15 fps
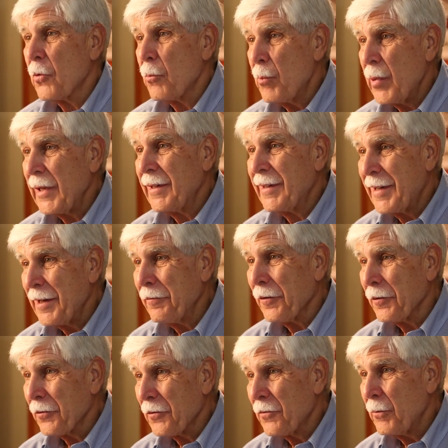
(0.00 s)
a big
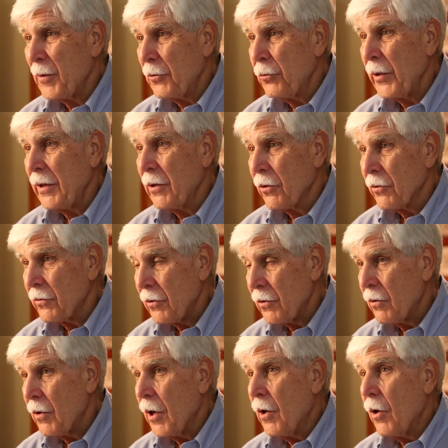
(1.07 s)
difference between those two.